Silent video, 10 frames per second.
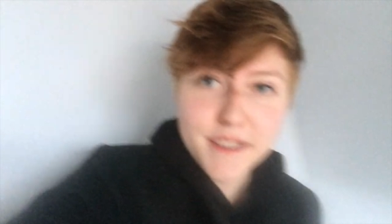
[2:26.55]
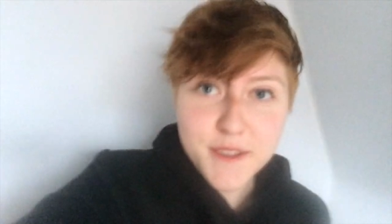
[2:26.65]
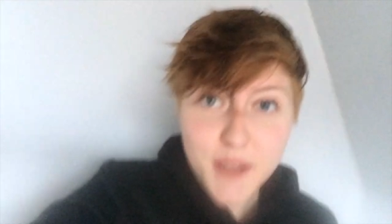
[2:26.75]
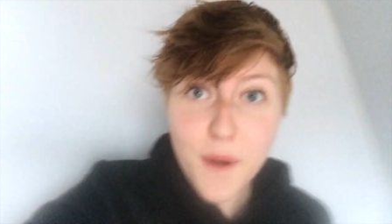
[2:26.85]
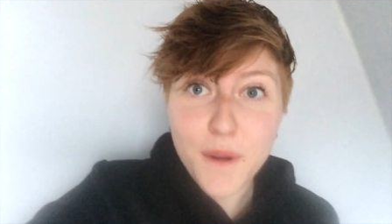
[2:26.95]

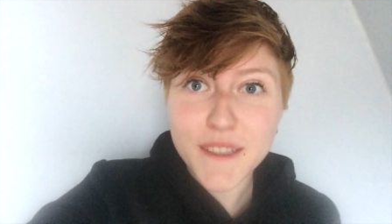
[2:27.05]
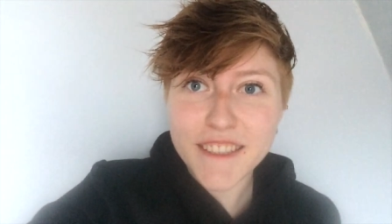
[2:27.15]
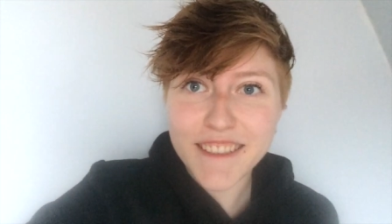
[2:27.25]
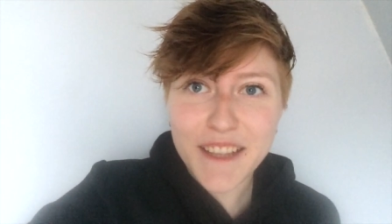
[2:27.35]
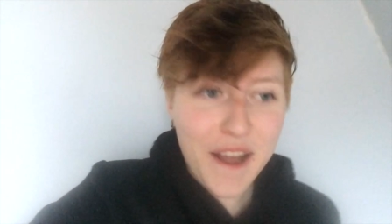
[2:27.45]
So,
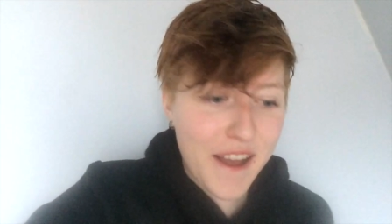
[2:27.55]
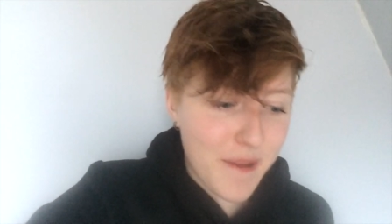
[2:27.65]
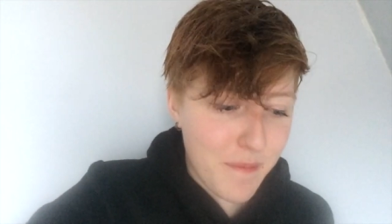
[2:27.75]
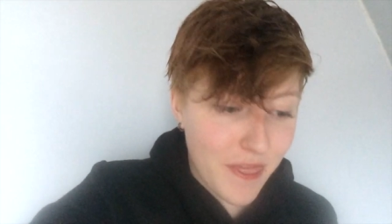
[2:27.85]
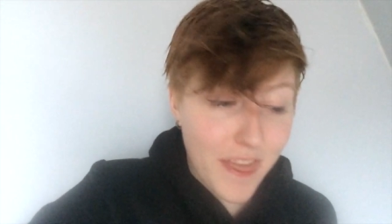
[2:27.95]

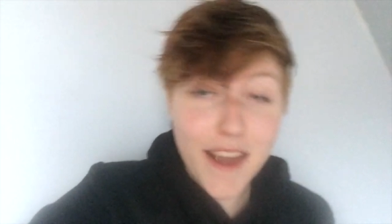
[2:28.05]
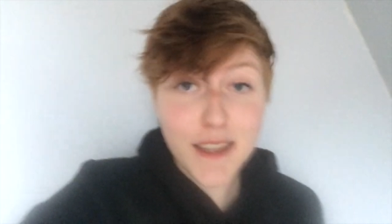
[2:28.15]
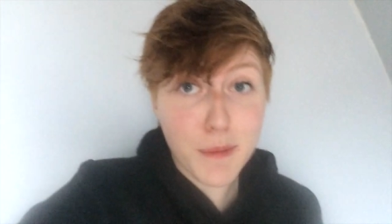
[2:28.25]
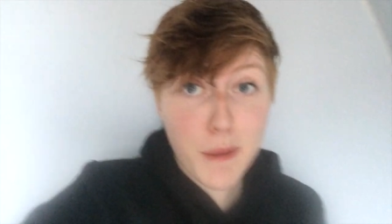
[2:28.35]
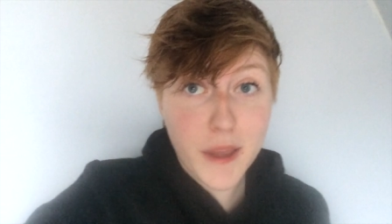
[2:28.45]
that
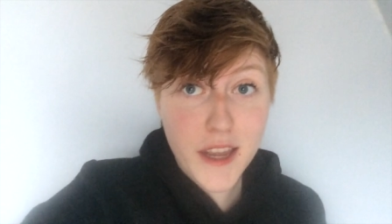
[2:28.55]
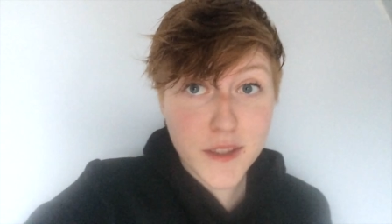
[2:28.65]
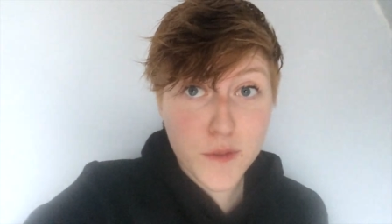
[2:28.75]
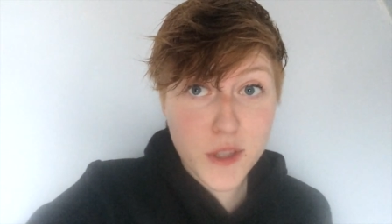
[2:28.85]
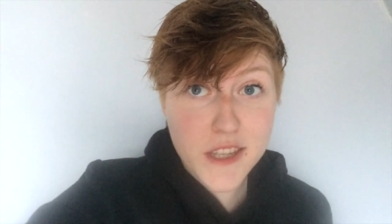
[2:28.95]
is my
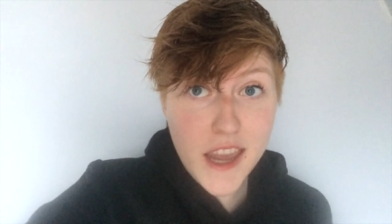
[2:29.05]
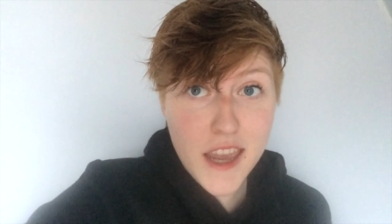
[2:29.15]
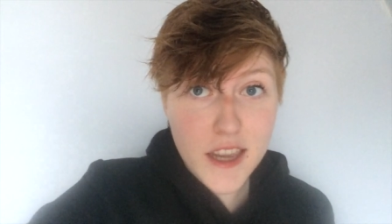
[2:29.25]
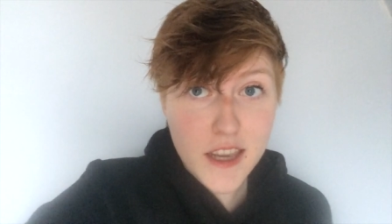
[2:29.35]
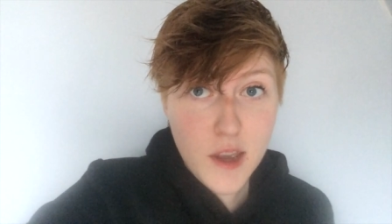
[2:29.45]
plans for
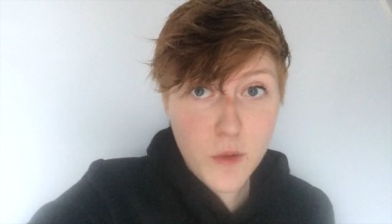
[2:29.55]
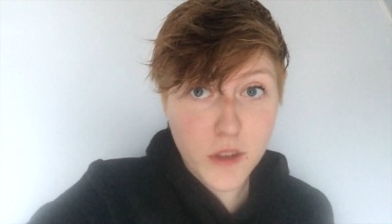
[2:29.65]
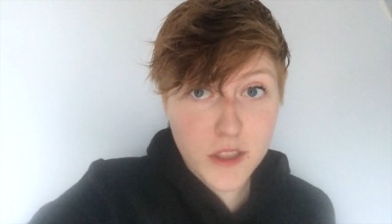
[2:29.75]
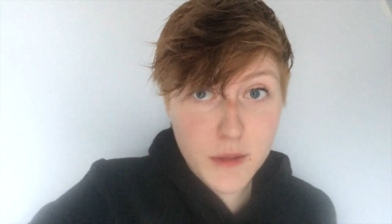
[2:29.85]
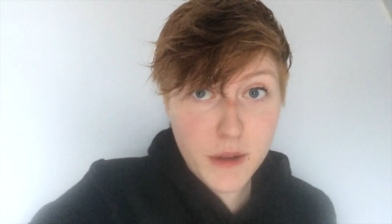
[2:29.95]
today.
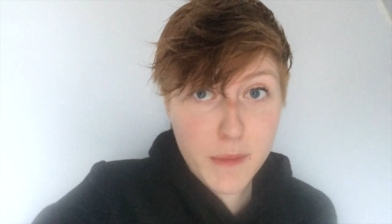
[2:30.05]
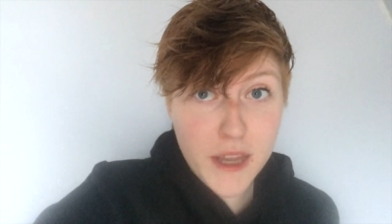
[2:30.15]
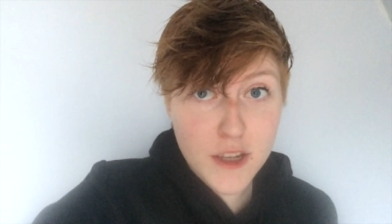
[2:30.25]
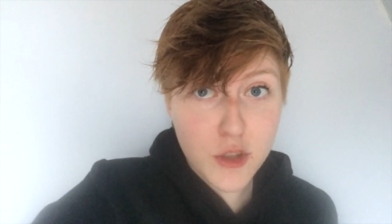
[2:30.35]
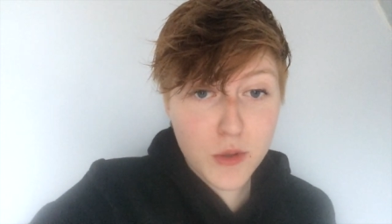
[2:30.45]
We'll see what I
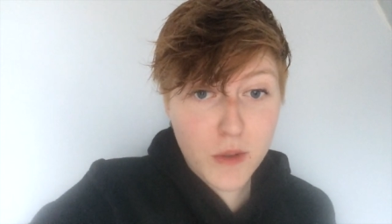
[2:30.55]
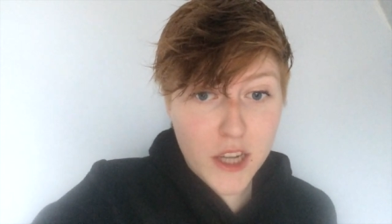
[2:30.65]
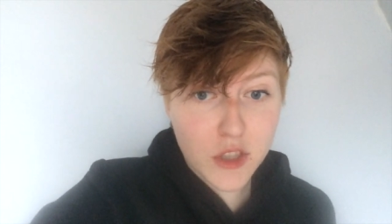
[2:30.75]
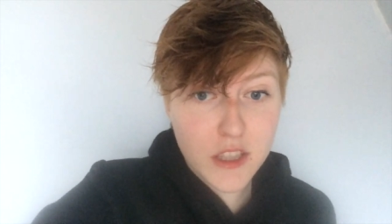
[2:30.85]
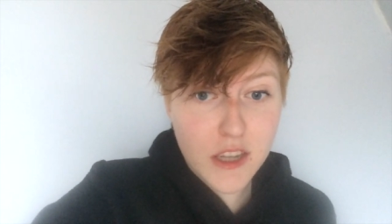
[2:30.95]
manage to
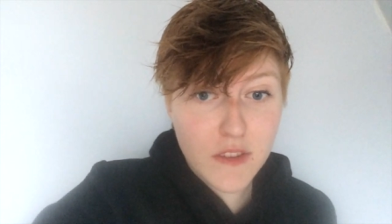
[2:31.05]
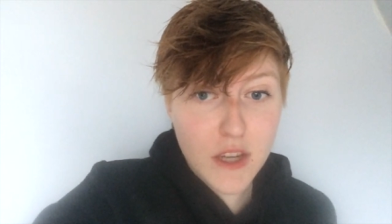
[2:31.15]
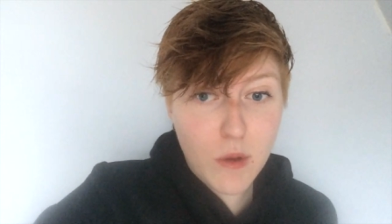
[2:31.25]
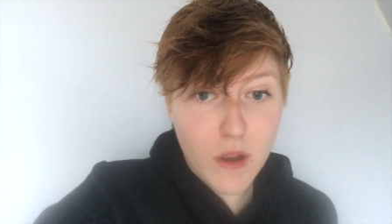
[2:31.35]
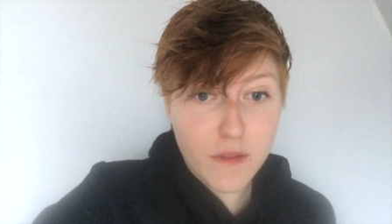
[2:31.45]
actually take
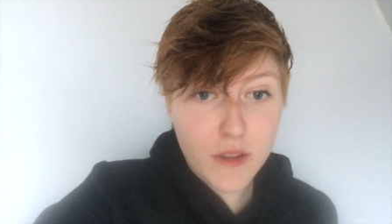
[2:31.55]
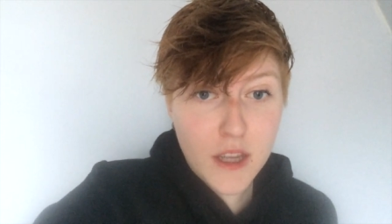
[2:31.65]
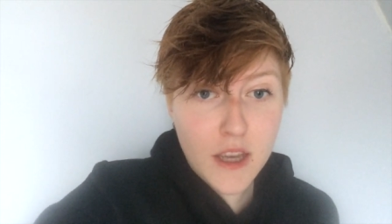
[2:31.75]
video of.